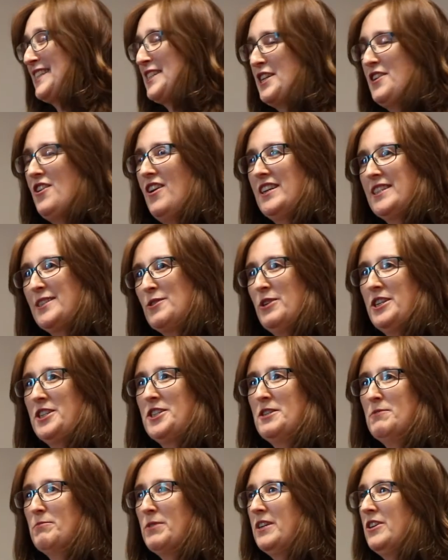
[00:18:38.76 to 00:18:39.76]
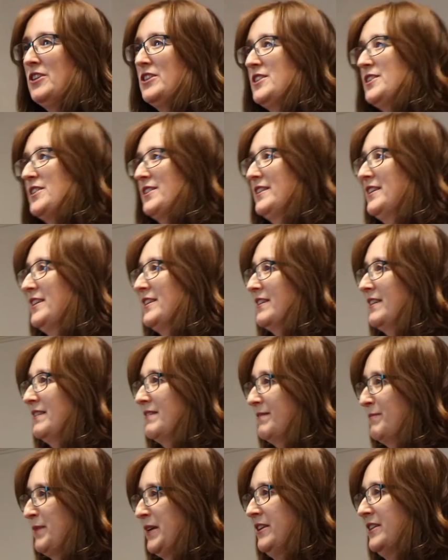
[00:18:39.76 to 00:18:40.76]
a nice question because
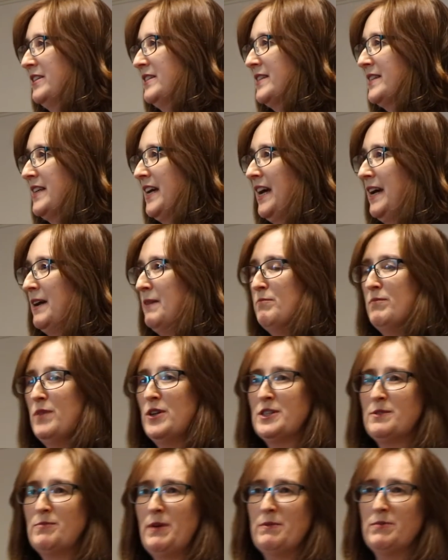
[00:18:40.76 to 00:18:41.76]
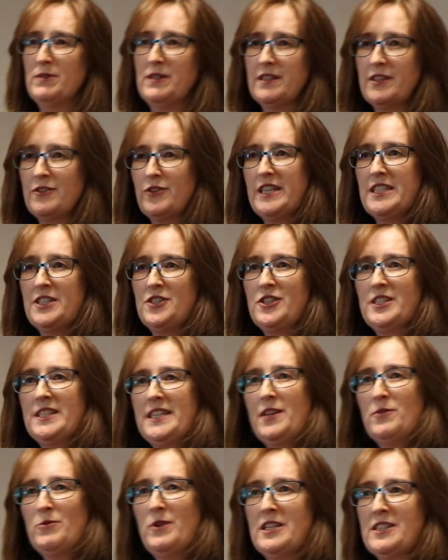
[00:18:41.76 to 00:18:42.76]
most people in the Greens New
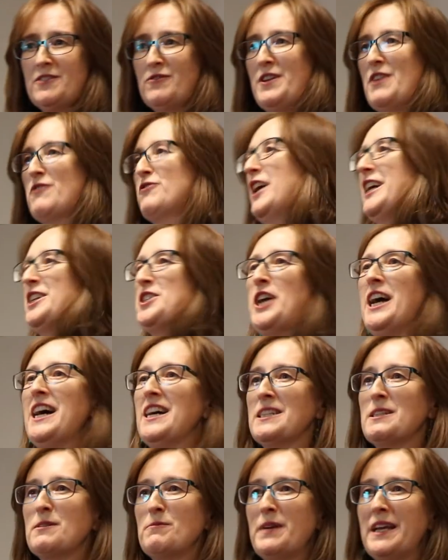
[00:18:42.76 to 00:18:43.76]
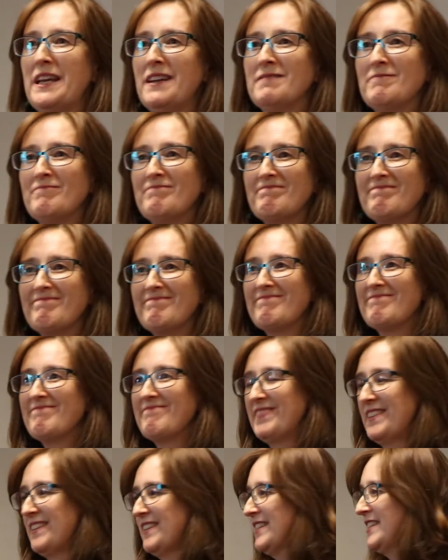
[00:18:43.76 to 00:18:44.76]
South Wales have never actually asked me.
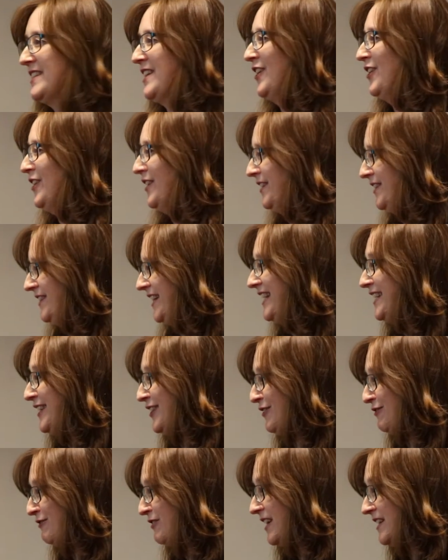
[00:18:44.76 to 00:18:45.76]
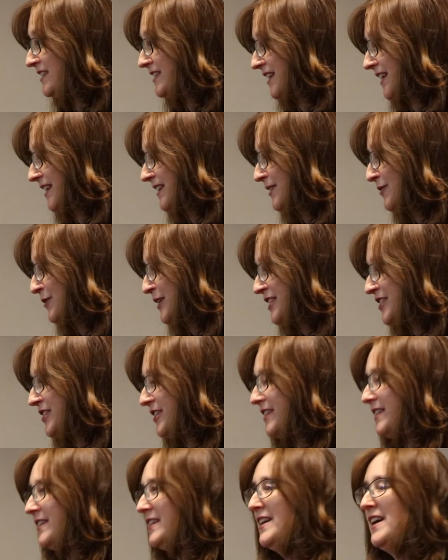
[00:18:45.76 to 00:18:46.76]
So thank you for asking the
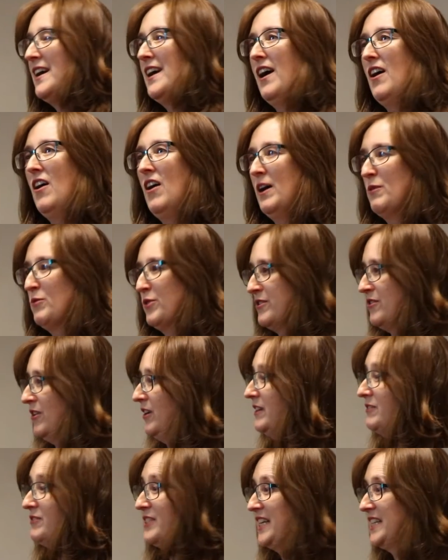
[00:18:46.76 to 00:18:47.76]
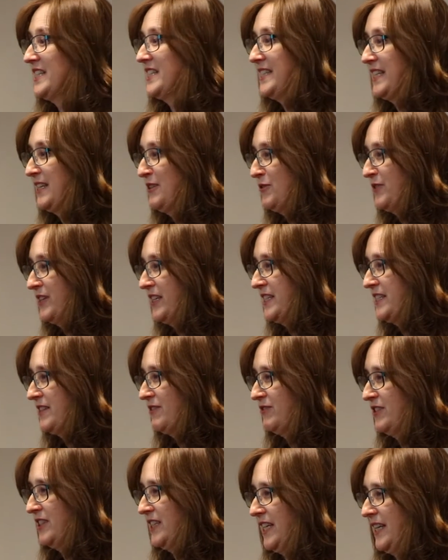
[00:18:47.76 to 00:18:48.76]
question. I would not have done a single thing
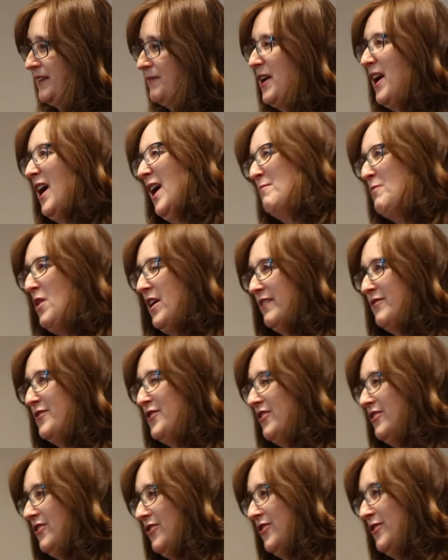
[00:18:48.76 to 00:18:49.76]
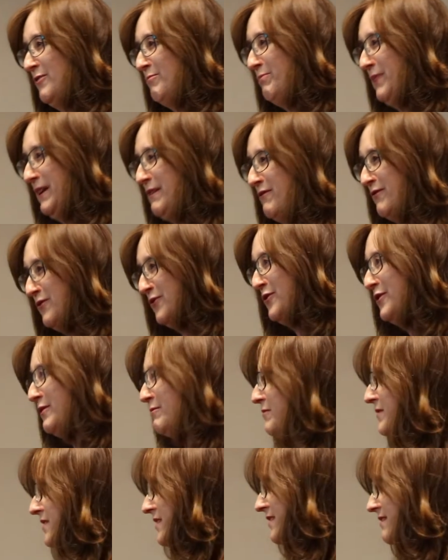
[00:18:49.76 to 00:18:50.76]
differently. I might have not gone on Ben
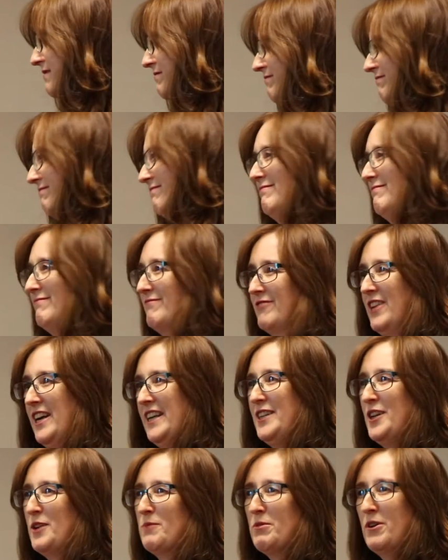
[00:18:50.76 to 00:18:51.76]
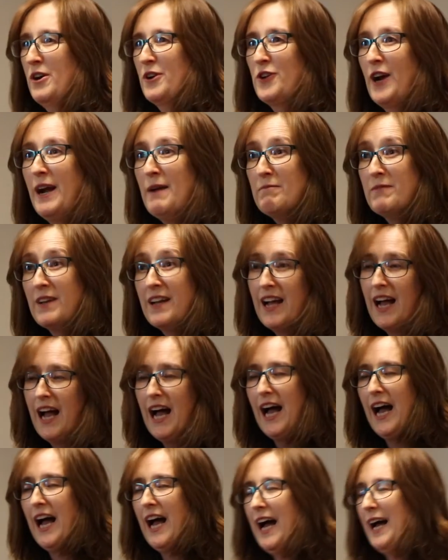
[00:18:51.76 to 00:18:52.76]
Fordham's radio program,
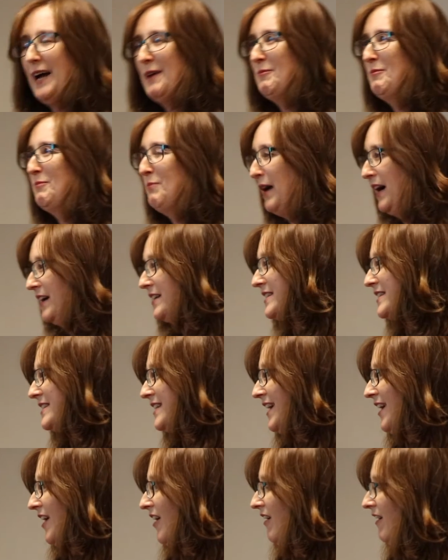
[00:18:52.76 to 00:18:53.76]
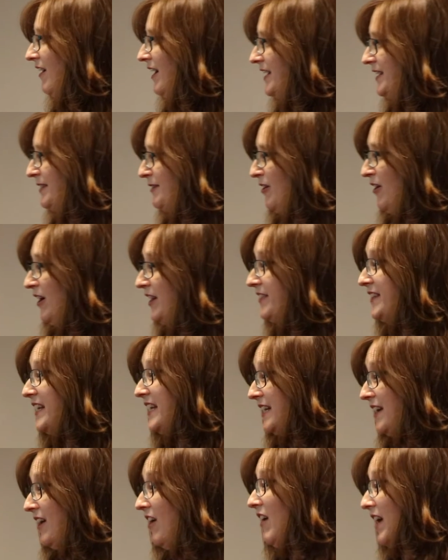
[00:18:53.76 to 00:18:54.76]
but I
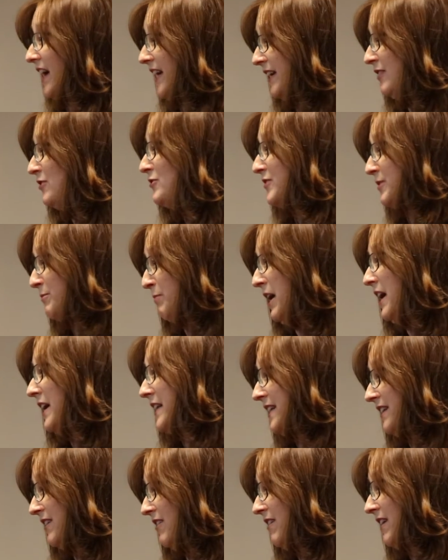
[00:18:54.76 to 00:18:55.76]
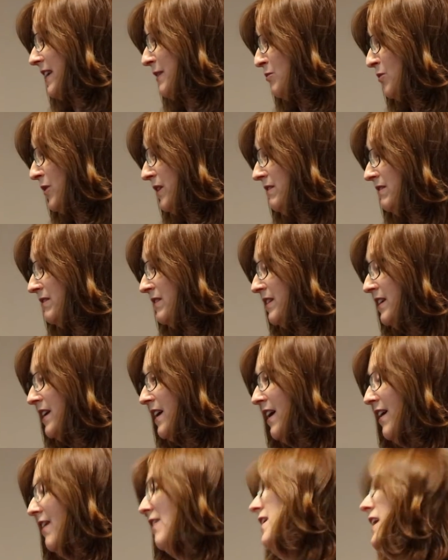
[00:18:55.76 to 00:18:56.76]
think I held the party line well.
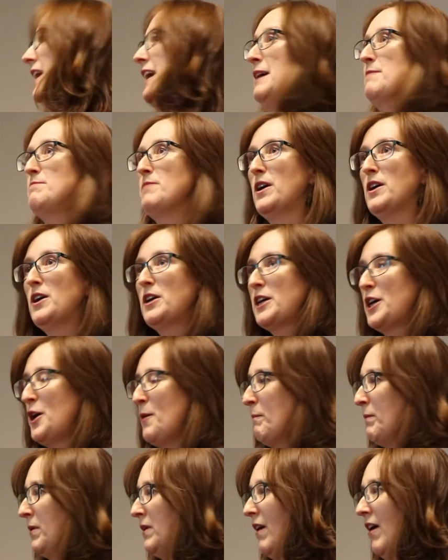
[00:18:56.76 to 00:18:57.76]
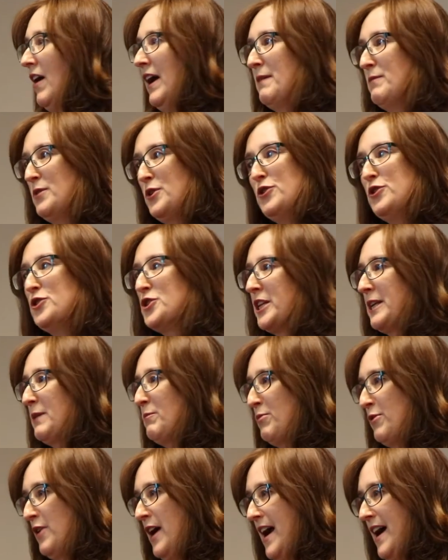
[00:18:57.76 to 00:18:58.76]
I am hugely
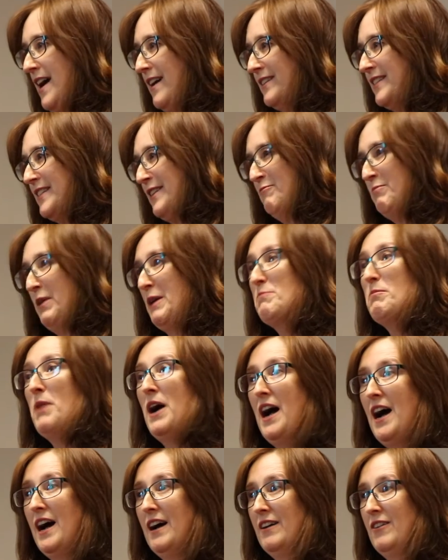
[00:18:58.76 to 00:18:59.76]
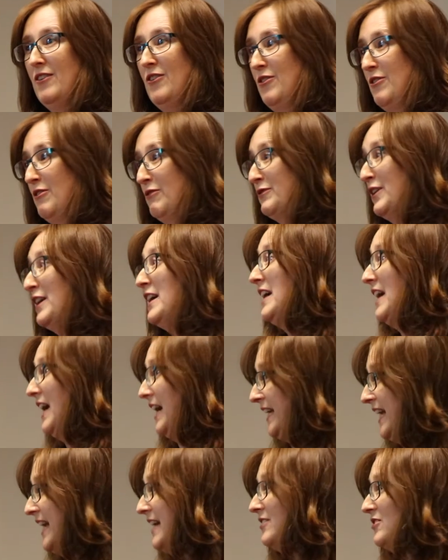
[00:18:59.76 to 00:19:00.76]
proud to have been part of
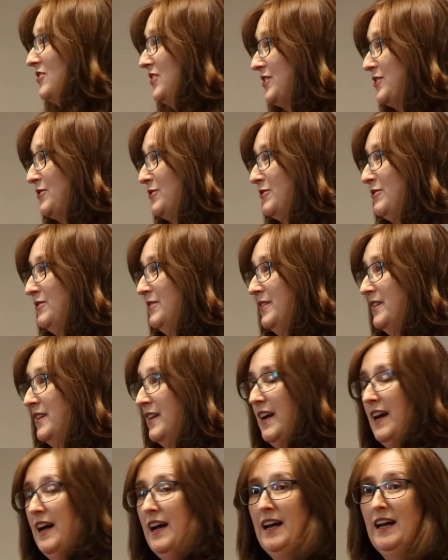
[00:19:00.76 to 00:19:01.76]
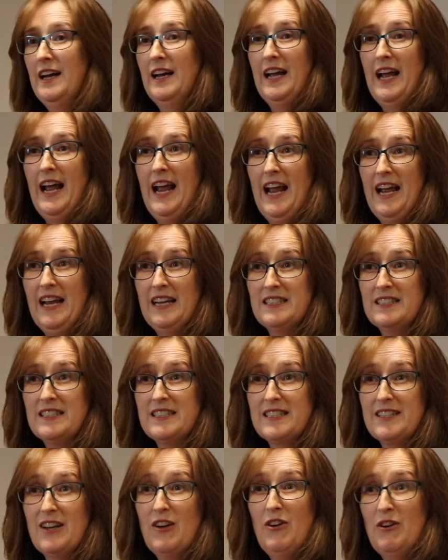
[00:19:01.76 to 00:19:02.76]
a council
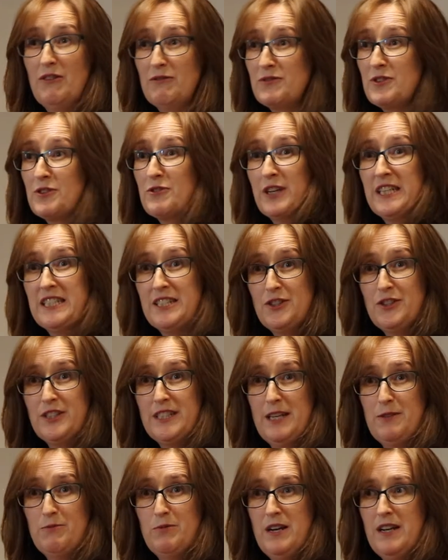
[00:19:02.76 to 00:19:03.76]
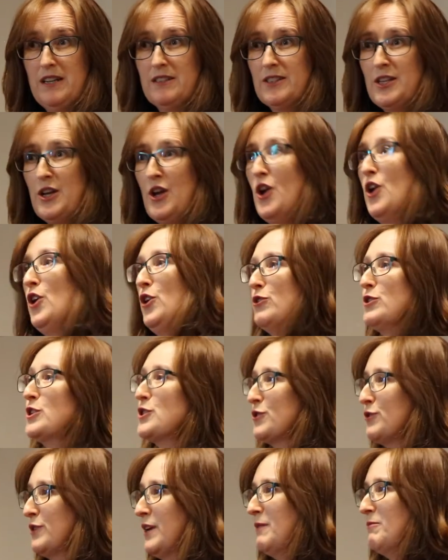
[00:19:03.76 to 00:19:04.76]
and of the Greens New South Wales who
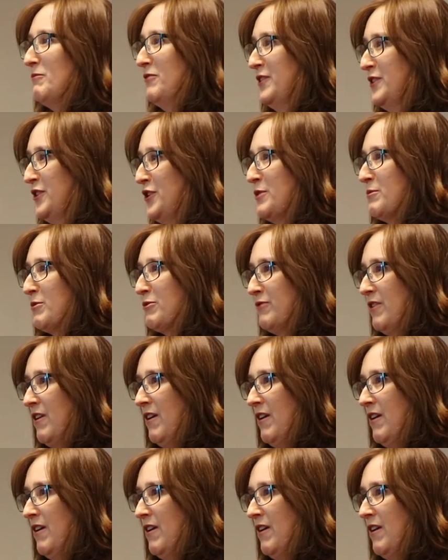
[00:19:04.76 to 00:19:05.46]
stood up for the human